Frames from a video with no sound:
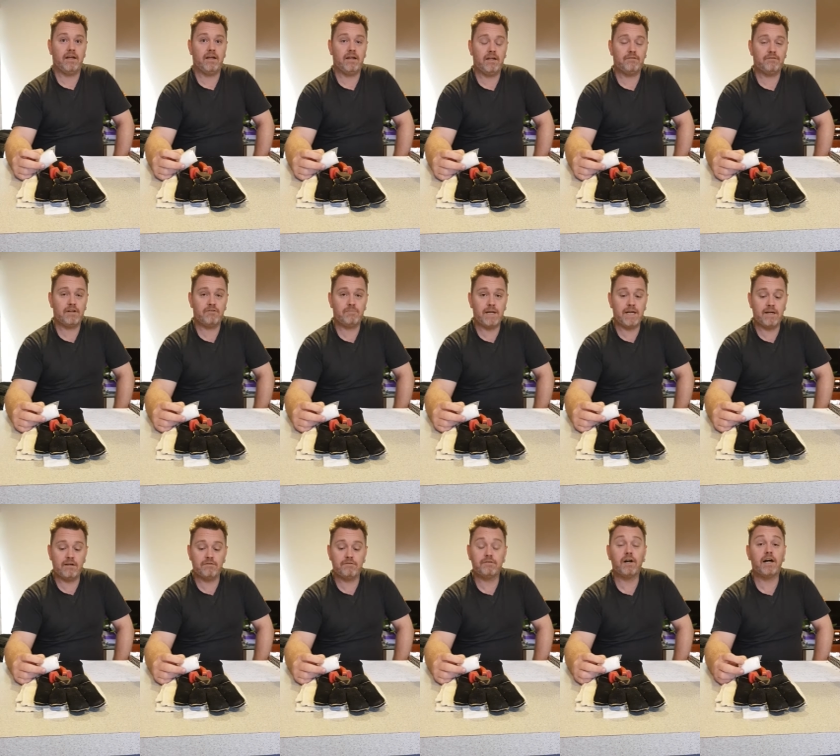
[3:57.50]
If they've been in
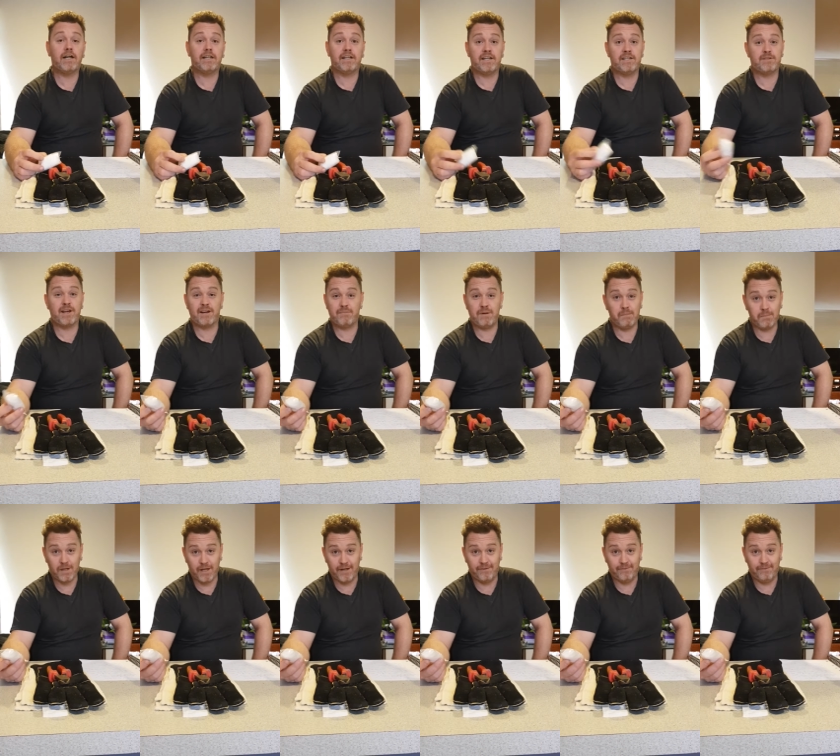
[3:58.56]
a fight, there's going to be
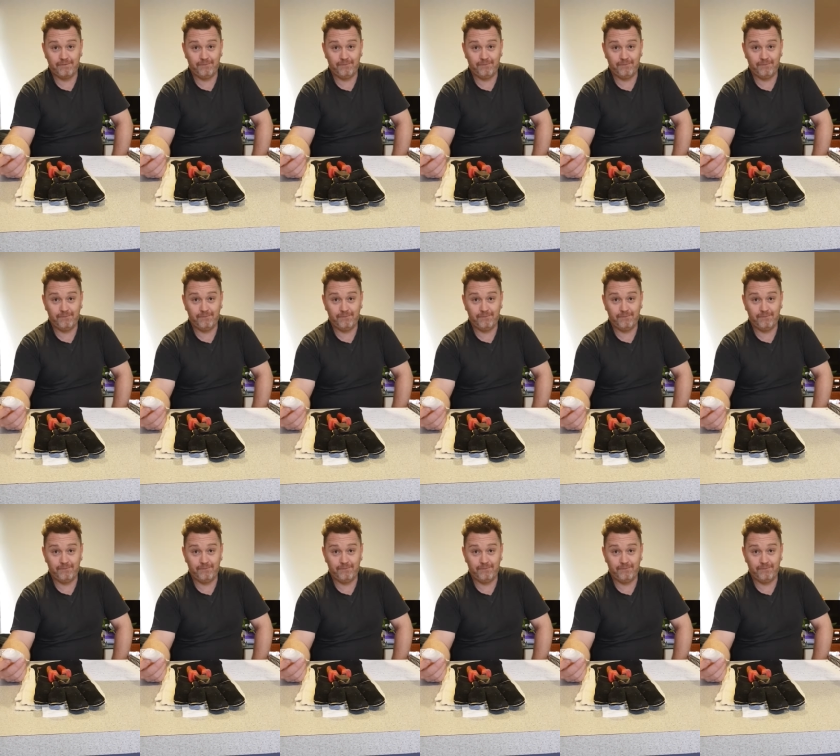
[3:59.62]
blood.